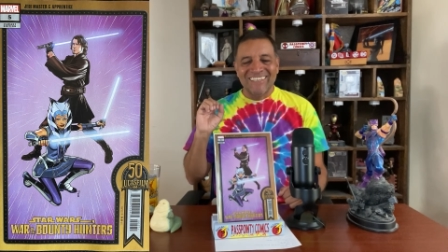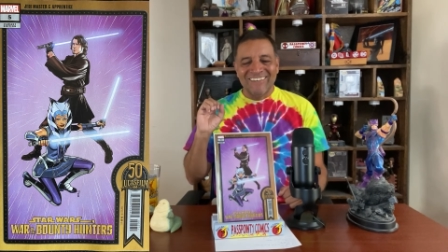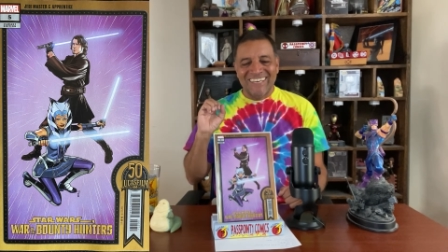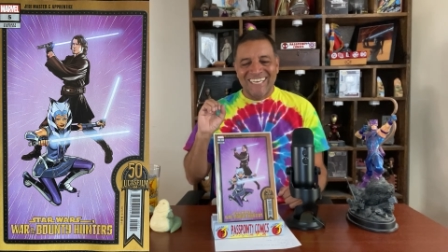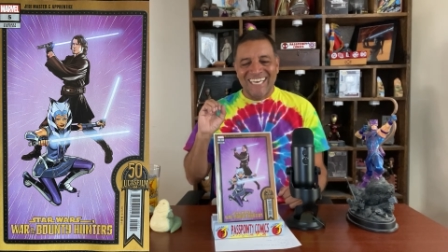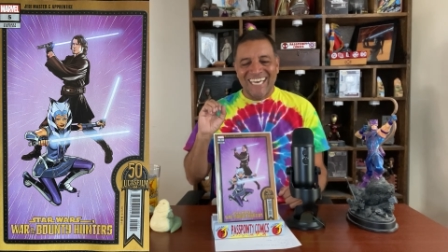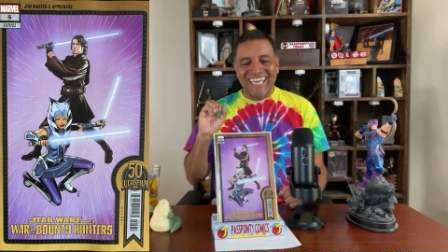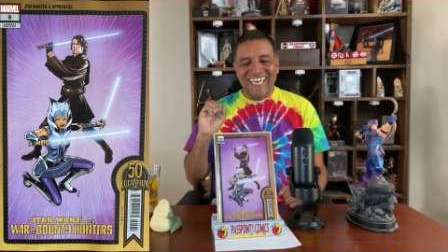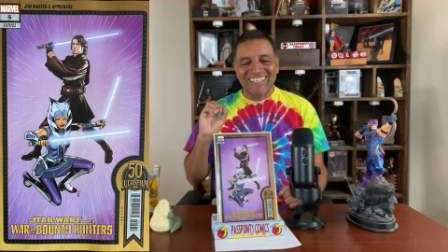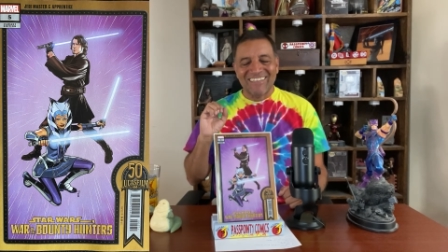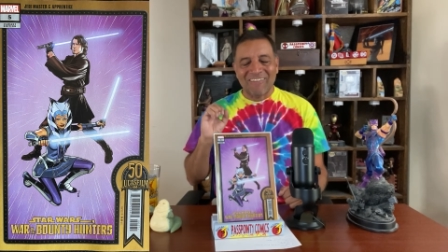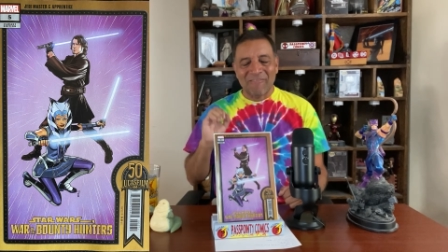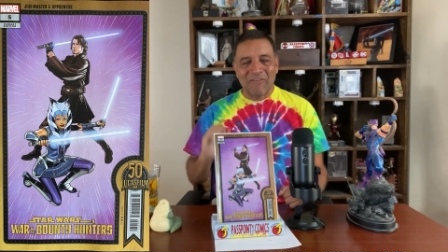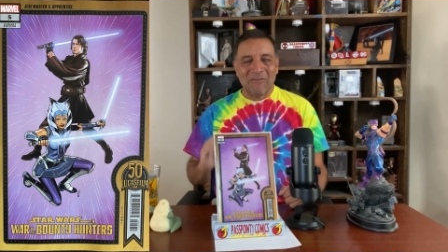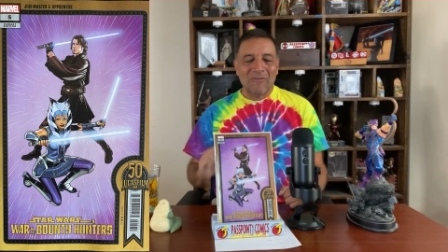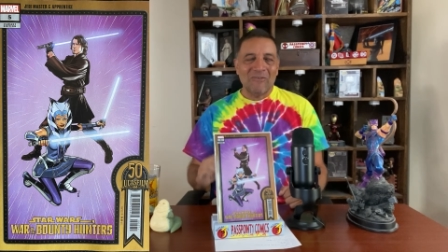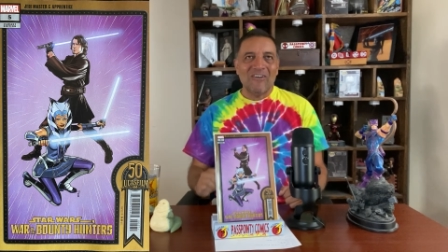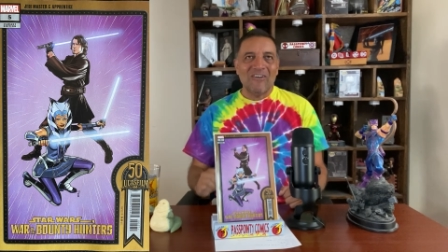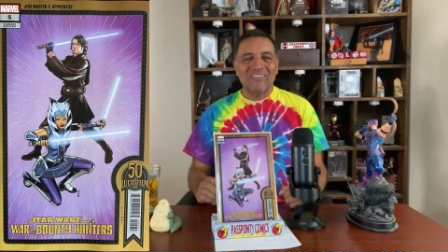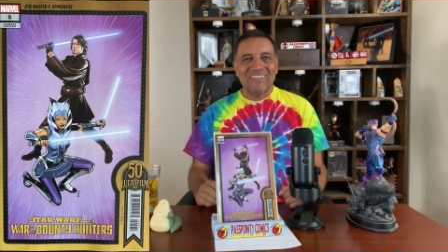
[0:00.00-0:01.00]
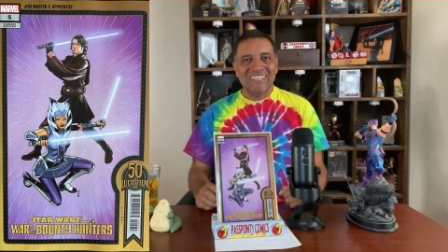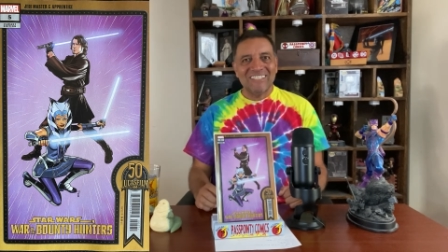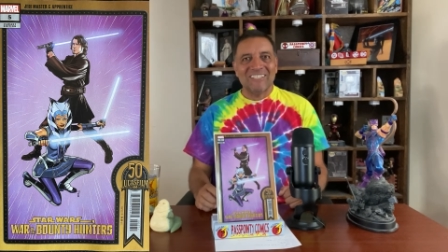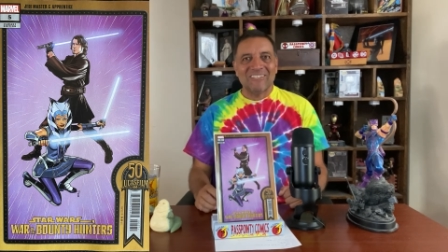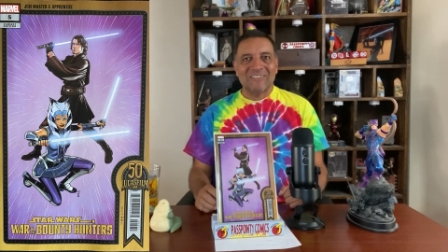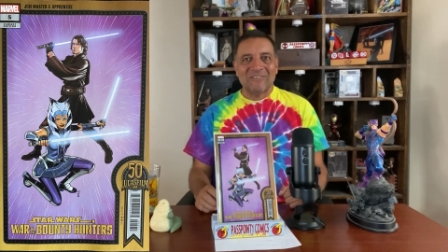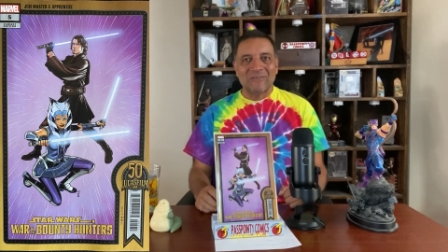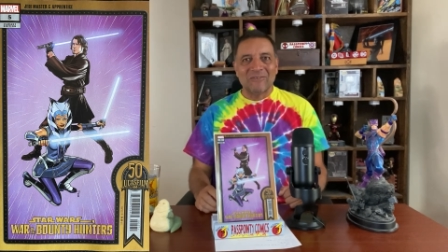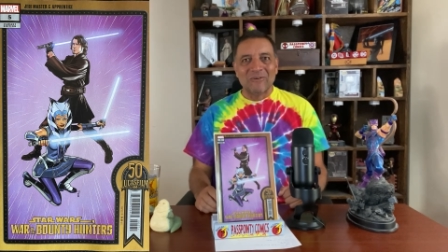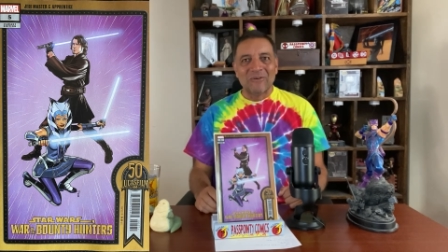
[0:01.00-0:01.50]
okay, so I went, okay, this
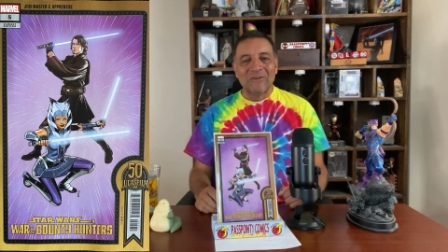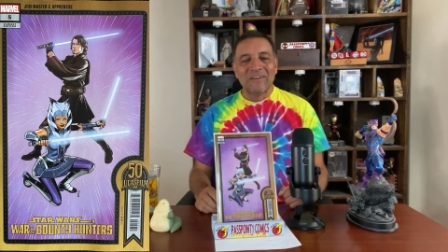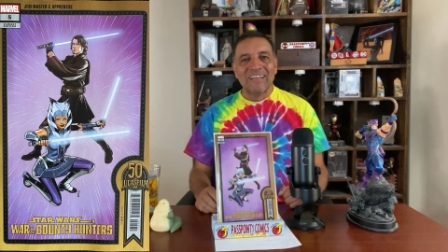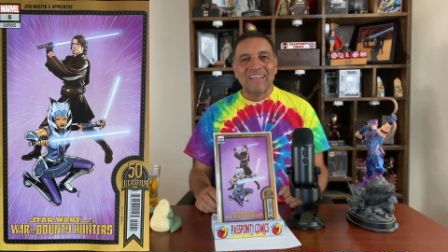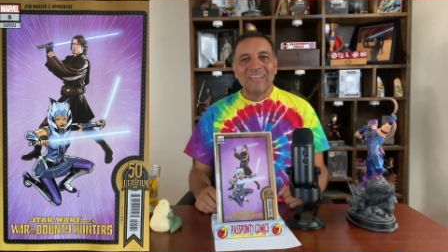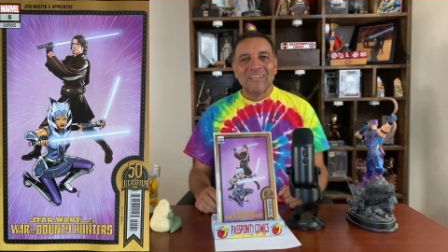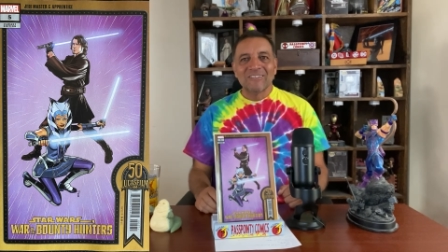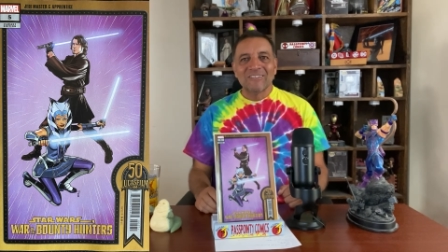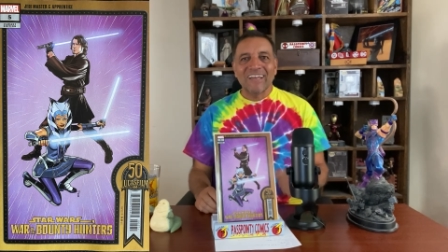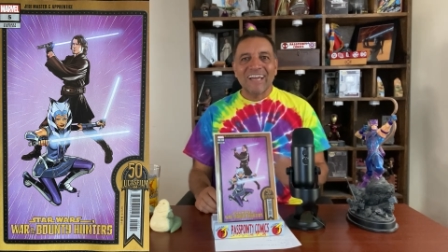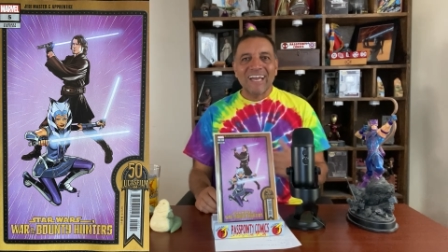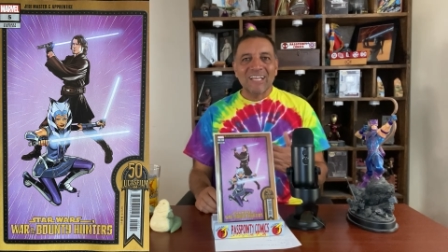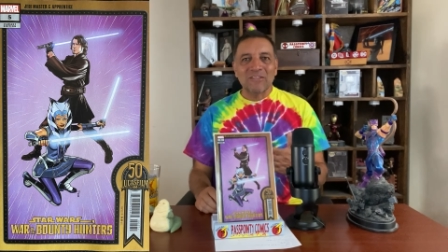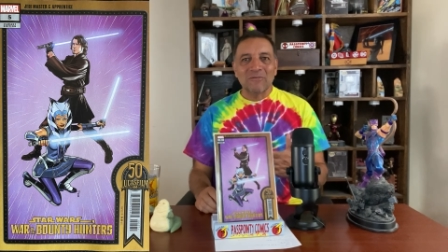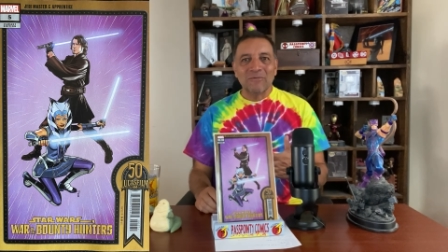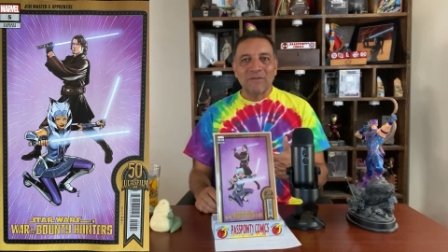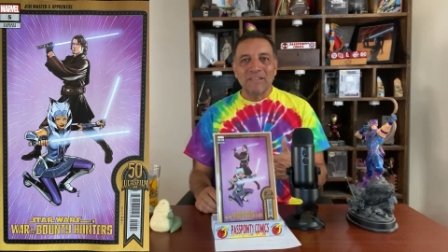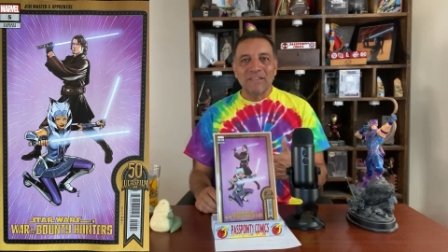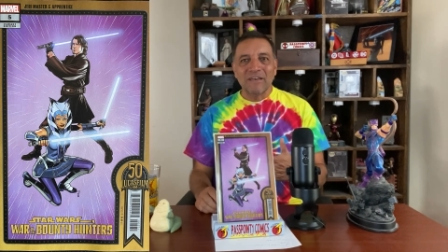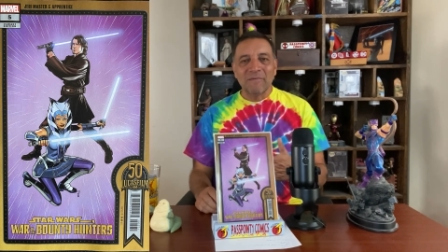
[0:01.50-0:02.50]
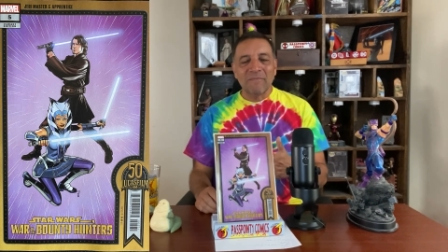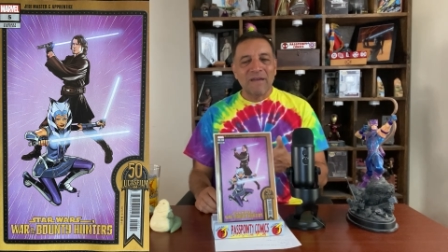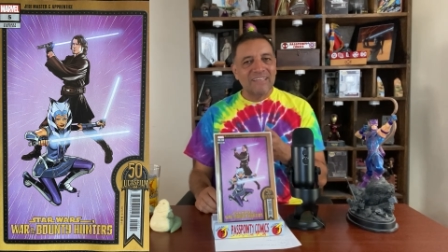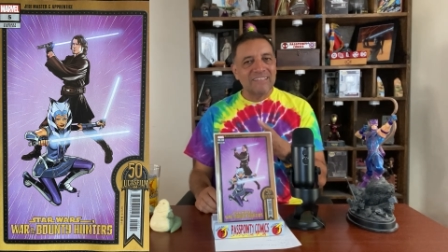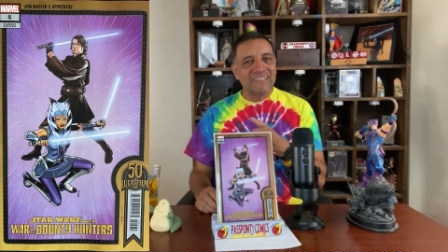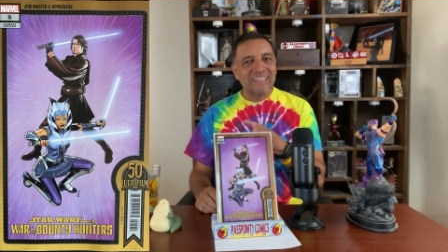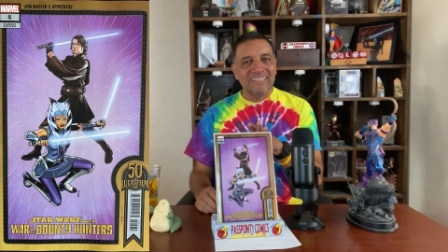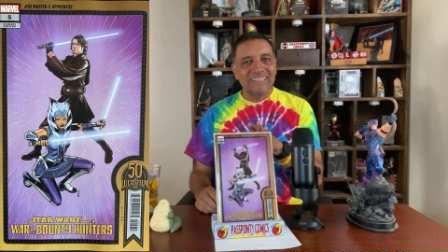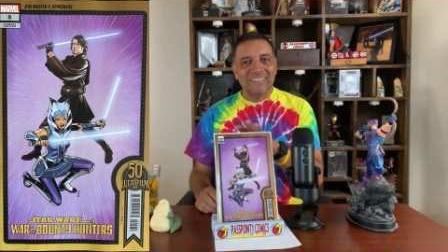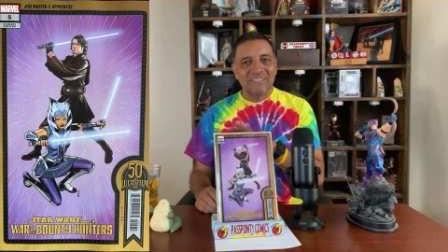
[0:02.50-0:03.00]
is cool. So I got three of them. I
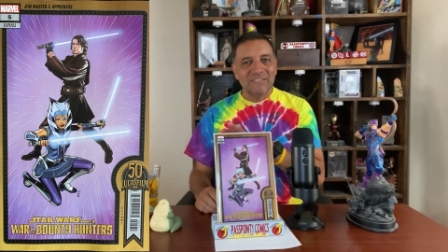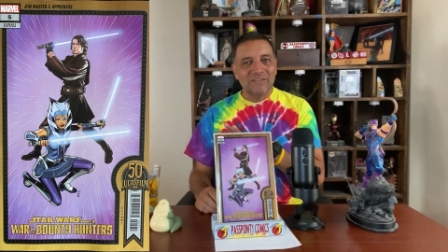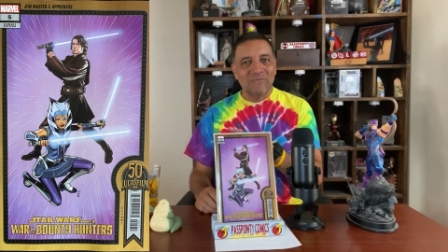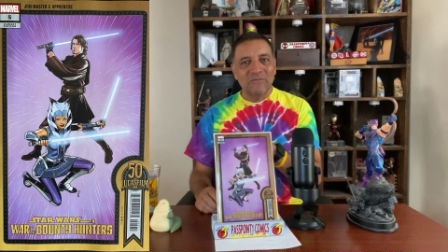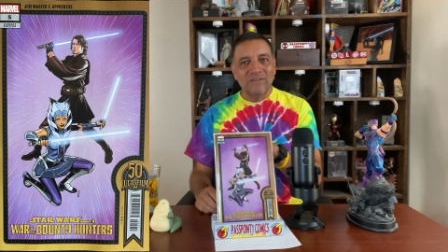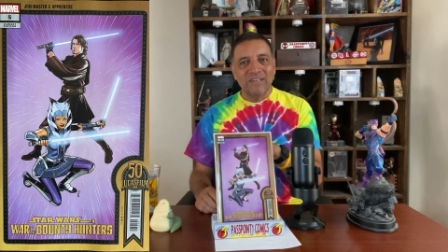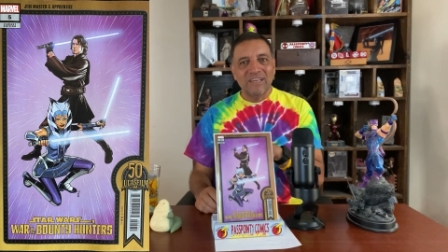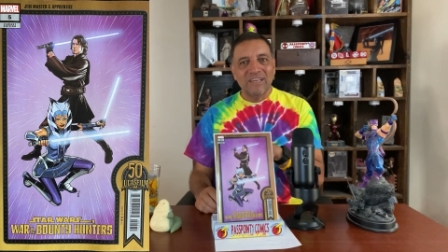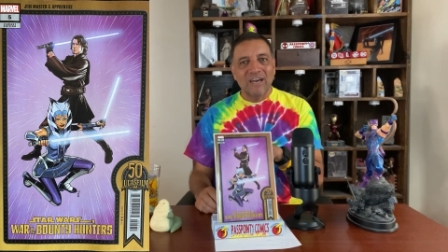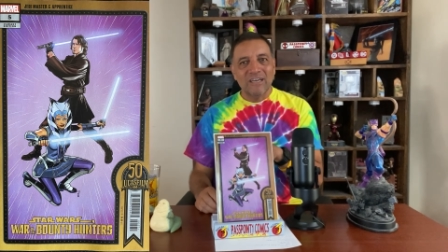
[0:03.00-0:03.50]
think there's a really